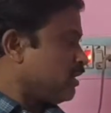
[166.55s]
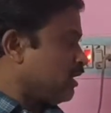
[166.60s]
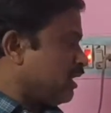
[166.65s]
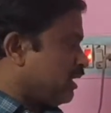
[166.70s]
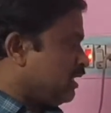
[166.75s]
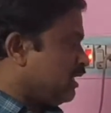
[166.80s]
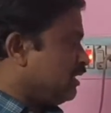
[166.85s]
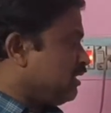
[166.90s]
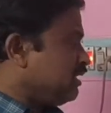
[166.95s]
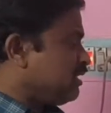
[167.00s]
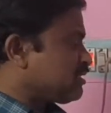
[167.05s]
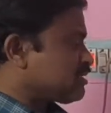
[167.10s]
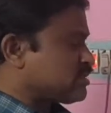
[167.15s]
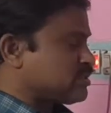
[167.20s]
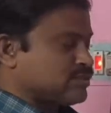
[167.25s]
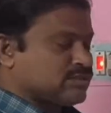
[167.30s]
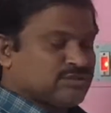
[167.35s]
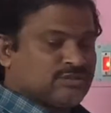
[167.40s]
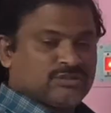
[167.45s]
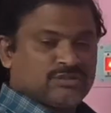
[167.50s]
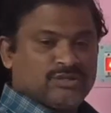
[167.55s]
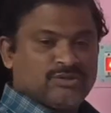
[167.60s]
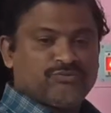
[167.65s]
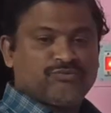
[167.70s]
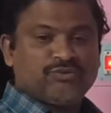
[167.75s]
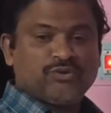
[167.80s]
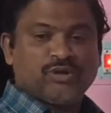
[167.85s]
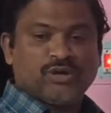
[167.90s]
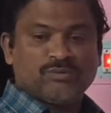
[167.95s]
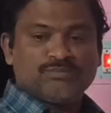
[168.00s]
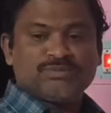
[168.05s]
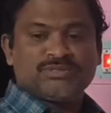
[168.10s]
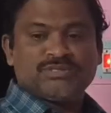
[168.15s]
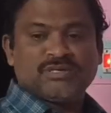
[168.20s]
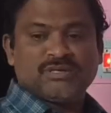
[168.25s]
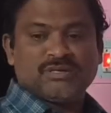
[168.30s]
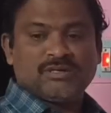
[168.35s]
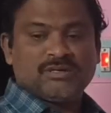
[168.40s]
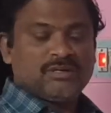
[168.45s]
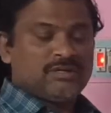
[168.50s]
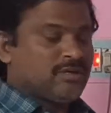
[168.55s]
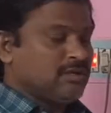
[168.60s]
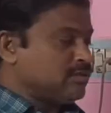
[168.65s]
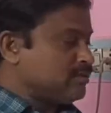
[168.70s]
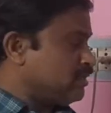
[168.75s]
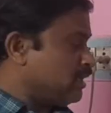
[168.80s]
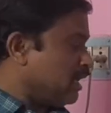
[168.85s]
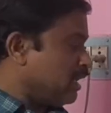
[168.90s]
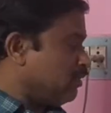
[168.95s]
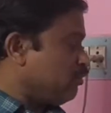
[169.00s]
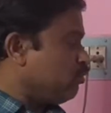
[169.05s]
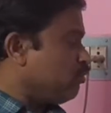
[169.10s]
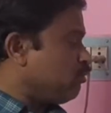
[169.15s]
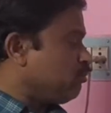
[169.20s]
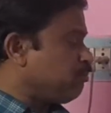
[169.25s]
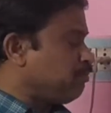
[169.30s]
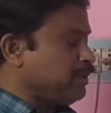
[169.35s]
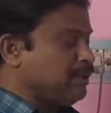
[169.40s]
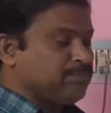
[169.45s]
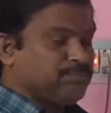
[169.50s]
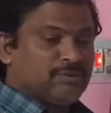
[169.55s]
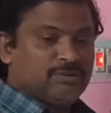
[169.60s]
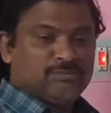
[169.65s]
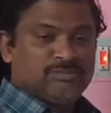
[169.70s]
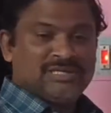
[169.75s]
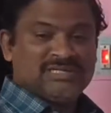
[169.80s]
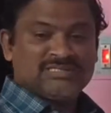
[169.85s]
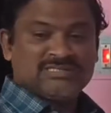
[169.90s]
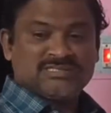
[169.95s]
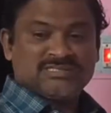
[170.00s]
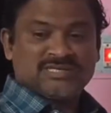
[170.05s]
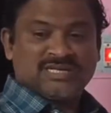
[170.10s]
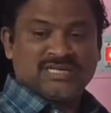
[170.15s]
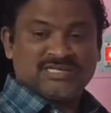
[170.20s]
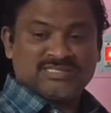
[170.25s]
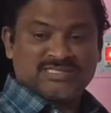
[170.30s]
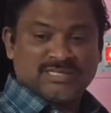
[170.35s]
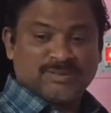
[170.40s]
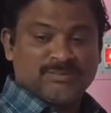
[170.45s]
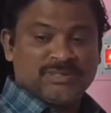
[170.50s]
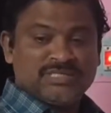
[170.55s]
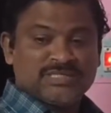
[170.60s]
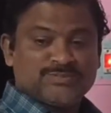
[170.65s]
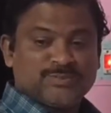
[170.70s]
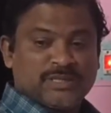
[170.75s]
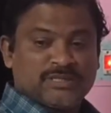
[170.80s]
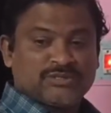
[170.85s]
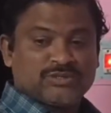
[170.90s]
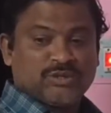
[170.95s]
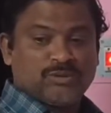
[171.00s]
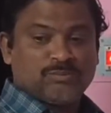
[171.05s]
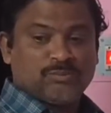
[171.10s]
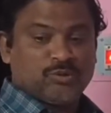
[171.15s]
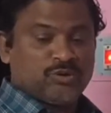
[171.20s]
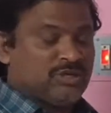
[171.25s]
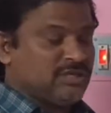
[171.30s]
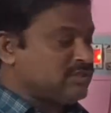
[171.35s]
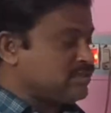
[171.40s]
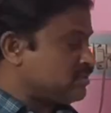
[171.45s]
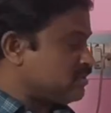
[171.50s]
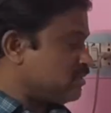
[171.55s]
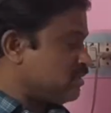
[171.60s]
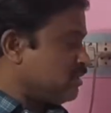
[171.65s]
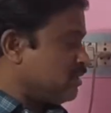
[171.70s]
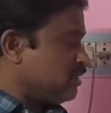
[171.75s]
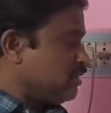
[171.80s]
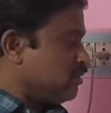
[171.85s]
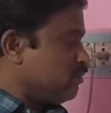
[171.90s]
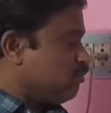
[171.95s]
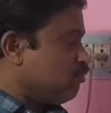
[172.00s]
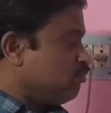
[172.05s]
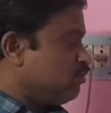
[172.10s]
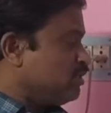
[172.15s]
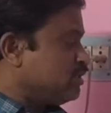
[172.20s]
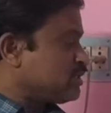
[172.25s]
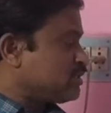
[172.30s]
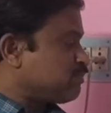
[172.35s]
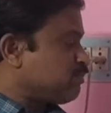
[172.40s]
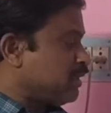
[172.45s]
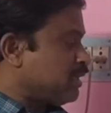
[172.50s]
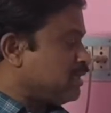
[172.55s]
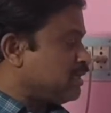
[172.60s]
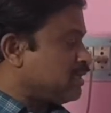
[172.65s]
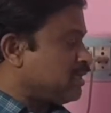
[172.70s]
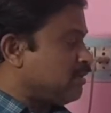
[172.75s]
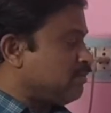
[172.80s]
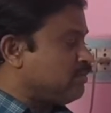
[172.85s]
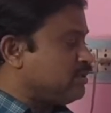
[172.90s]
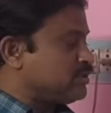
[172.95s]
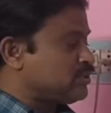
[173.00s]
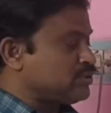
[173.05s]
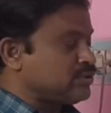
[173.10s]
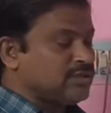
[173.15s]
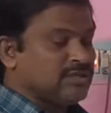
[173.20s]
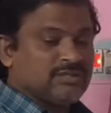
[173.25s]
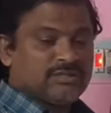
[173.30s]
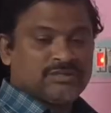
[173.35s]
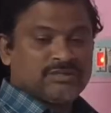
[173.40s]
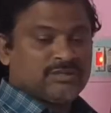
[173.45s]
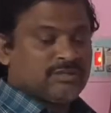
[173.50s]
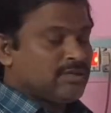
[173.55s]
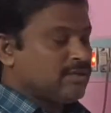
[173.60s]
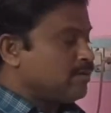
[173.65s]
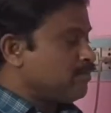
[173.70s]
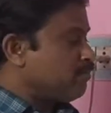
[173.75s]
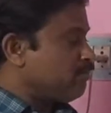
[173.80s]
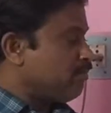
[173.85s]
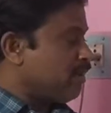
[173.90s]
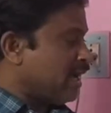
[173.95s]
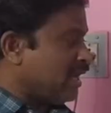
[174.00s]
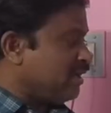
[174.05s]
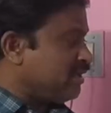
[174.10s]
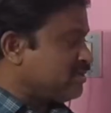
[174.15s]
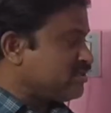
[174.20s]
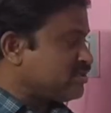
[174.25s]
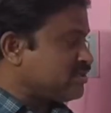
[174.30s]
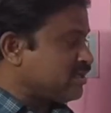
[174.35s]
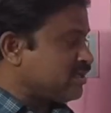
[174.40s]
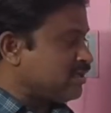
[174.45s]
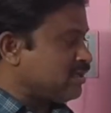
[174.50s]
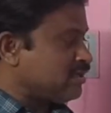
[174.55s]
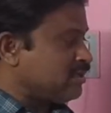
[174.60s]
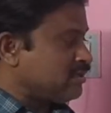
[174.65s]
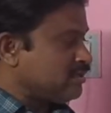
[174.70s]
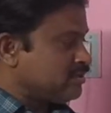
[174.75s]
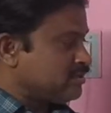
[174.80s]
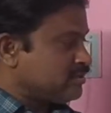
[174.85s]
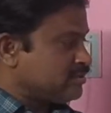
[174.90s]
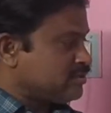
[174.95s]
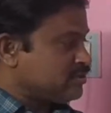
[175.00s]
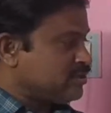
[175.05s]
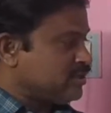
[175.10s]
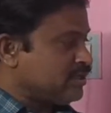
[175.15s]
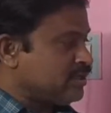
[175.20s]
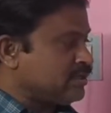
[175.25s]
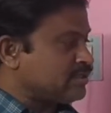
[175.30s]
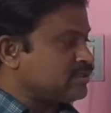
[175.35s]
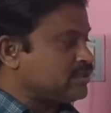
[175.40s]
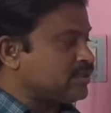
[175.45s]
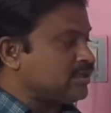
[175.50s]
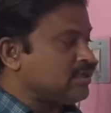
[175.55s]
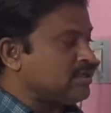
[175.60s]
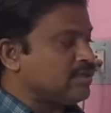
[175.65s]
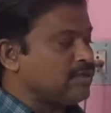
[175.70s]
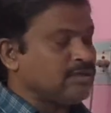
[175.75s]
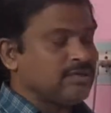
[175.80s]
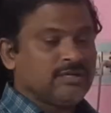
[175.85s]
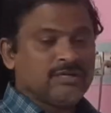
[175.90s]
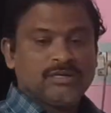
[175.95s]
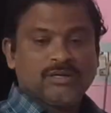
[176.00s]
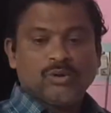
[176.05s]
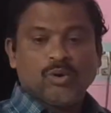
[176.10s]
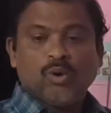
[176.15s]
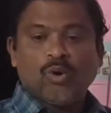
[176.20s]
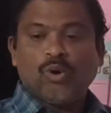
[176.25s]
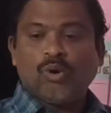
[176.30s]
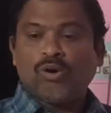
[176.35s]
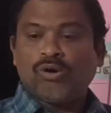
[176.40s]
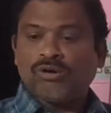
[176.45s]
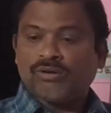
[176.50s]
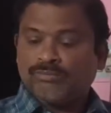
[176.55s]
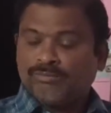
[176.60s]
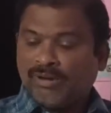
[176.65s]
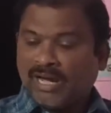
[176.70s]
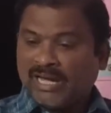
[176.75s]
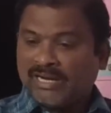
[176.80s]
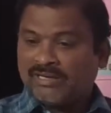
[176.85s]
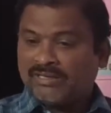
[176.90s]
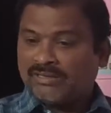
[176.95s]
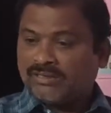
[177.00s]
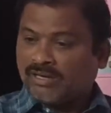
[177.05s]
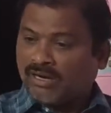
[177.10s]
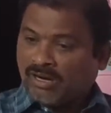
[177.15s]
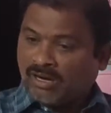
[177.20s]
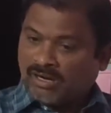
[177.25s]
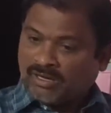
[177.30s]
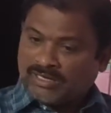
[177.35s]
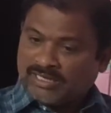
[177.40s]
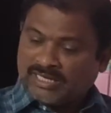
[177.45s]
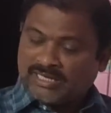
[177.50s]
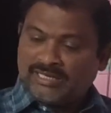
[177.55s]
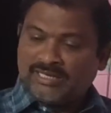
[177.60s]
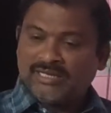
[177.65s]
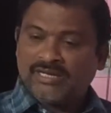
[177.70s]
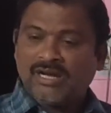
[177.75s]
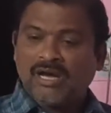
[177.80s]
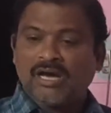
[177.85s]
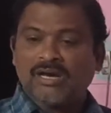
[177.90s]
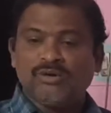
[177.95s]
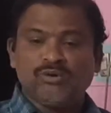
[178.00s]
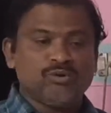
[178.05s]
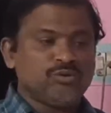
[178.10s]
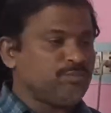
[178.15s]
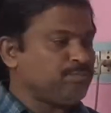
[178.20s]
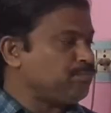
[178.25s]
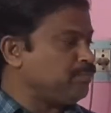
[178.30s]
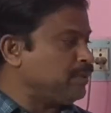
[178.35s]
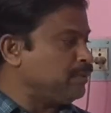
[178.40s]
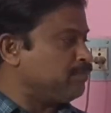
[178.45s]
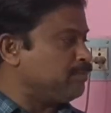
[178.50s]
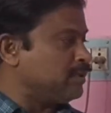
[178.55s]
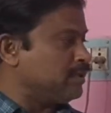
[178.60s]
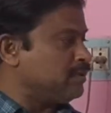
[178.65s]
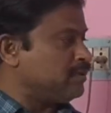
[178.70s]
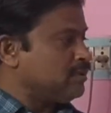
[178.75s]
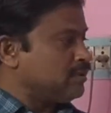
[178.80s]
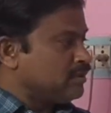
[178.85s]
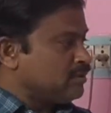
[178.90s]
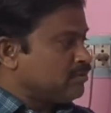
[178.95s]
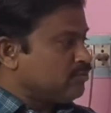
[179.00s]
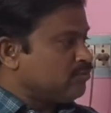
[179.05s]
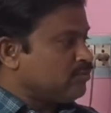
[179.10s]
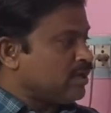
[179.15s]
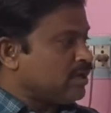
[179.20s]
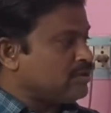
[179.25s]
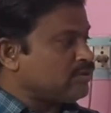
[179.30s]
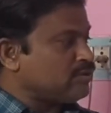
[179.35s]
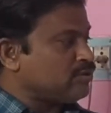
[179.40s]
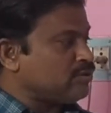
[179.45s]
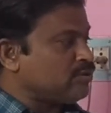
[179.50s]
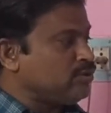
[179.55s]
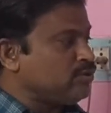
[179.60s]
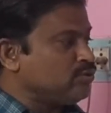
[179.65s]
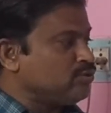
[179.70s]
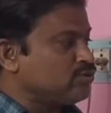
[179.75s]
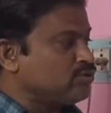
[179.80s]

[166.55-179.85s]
Again, next, if you observe the unknown people means sub inspector of police, municipal commissioner, manager, director, or any unknown people, we have to